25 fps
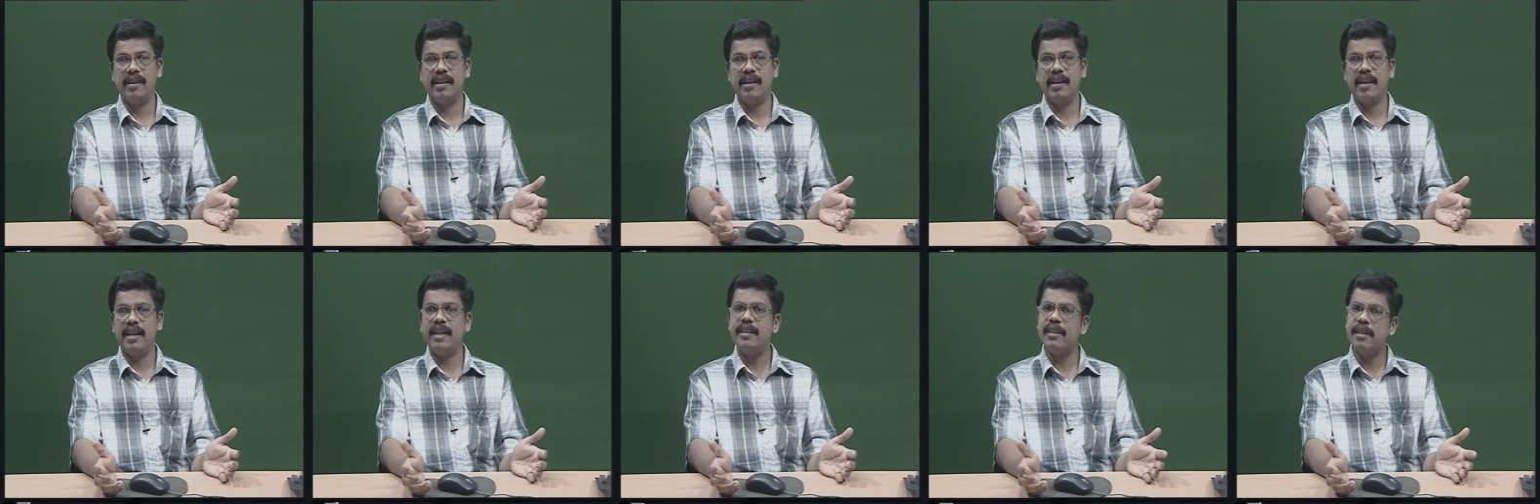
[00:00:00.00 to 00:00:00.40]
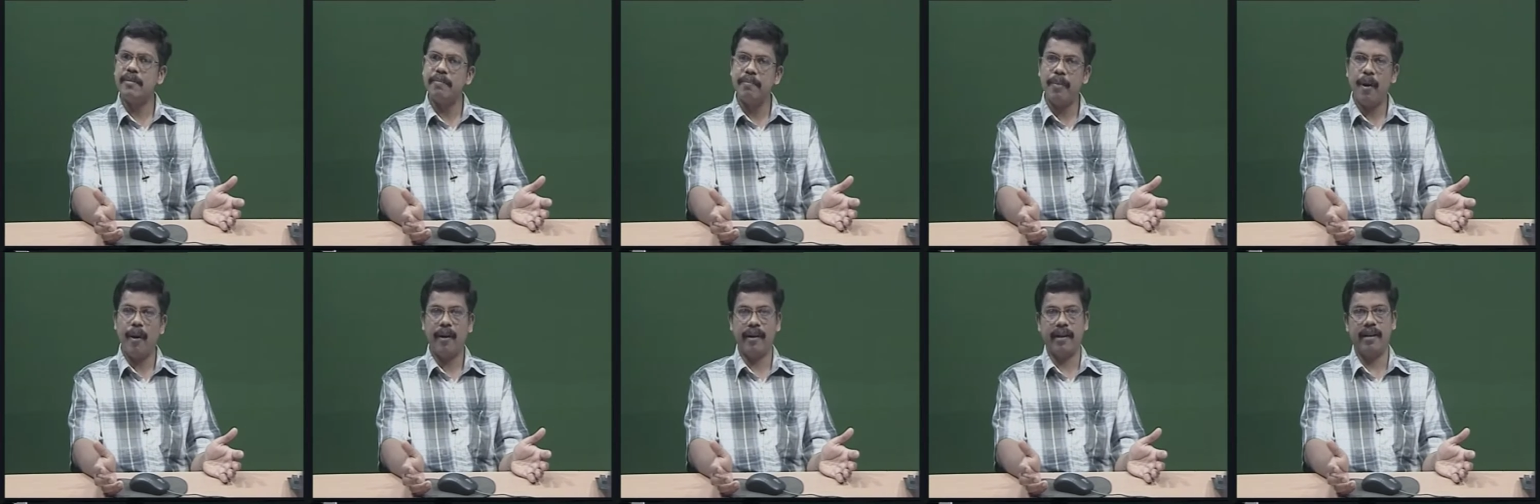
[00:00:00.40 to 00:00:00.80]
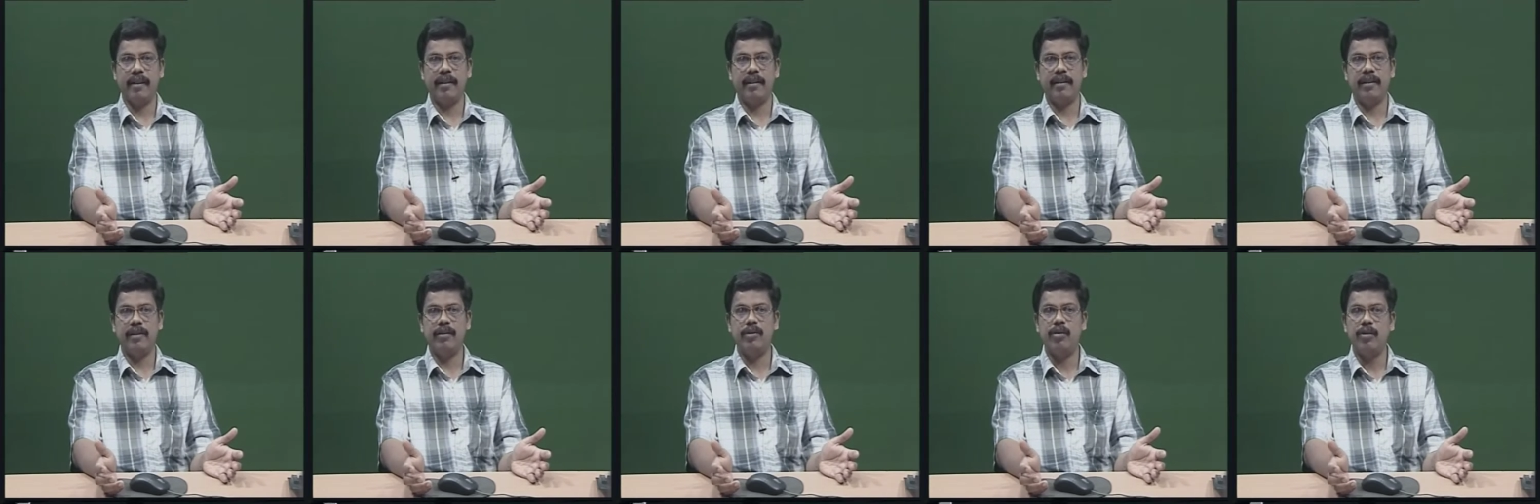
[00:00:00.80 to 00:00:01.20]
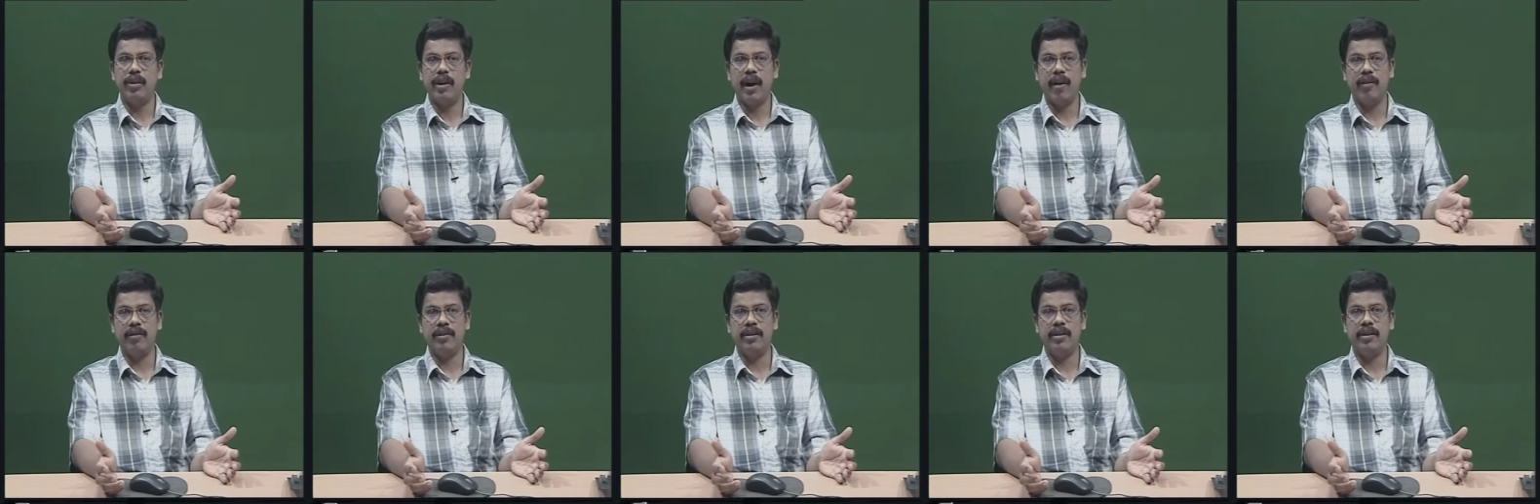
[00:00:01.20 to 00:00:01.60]
is important, no
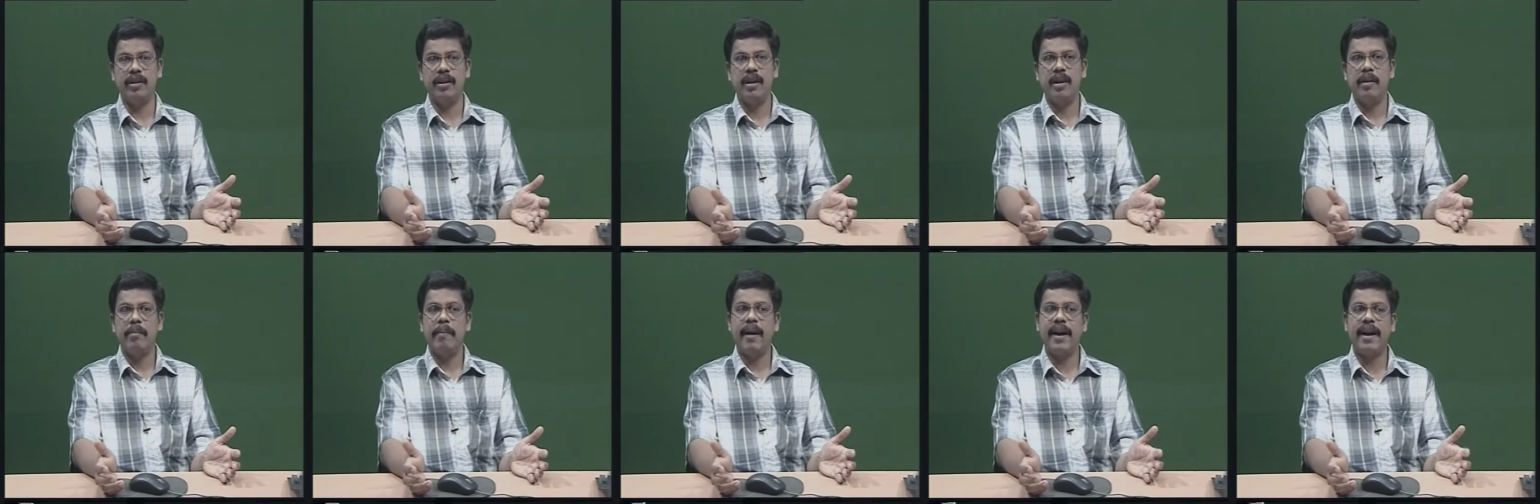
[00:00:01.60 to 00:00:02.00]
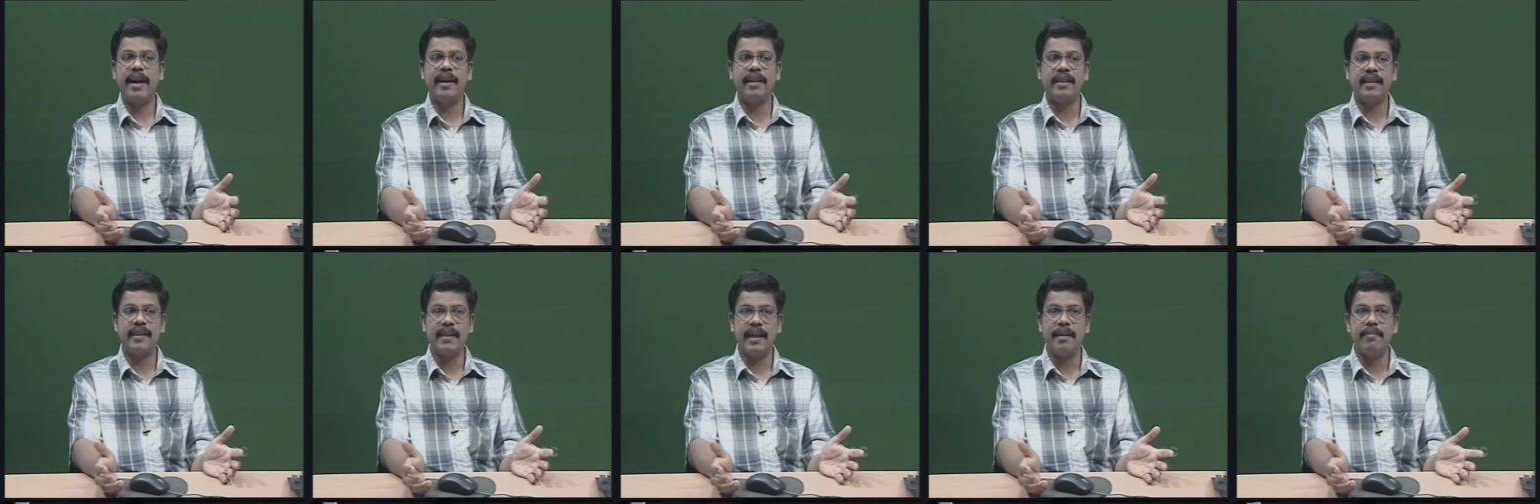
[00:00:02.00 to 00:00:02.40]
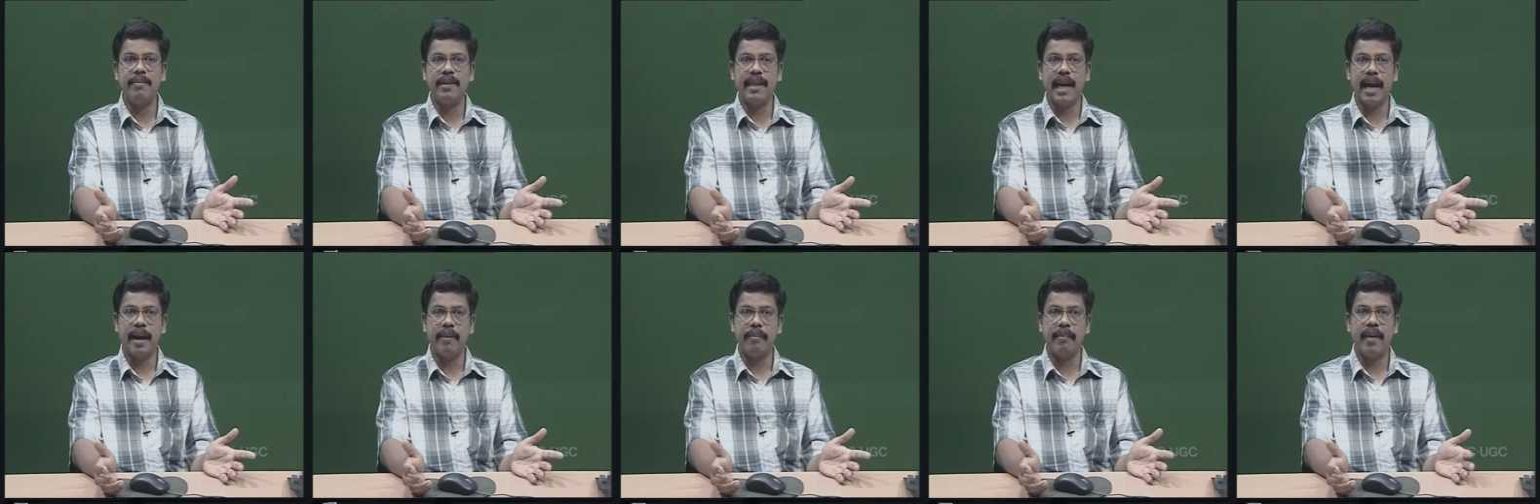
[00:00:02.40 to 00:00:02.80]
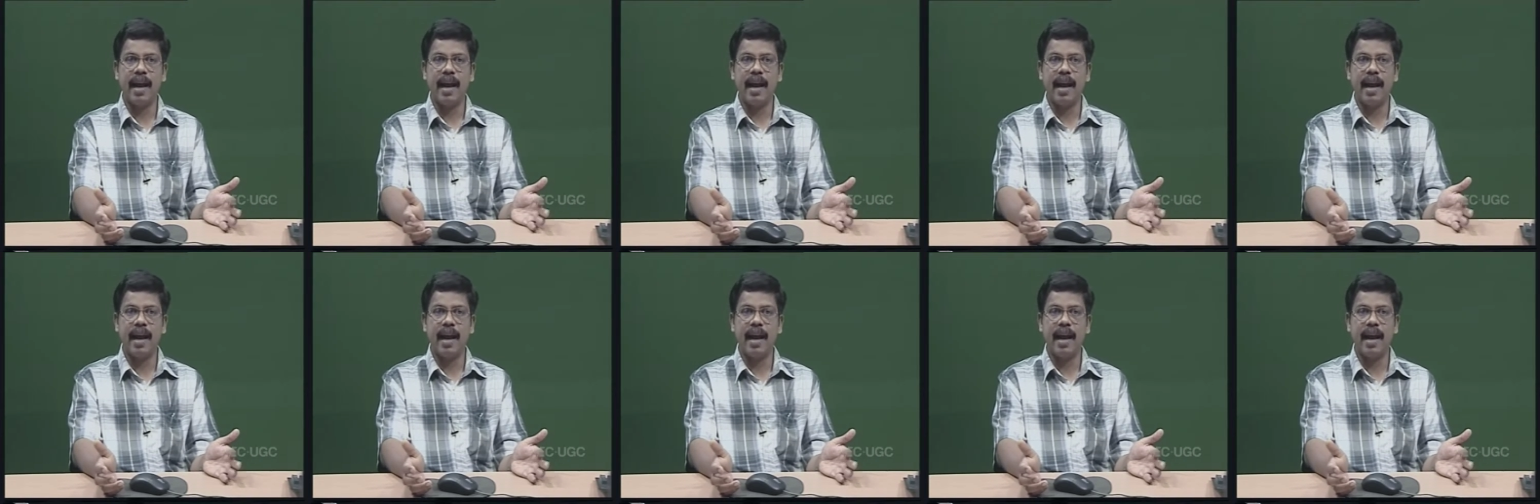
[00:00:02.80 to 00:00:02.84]
doubt. But at the same time,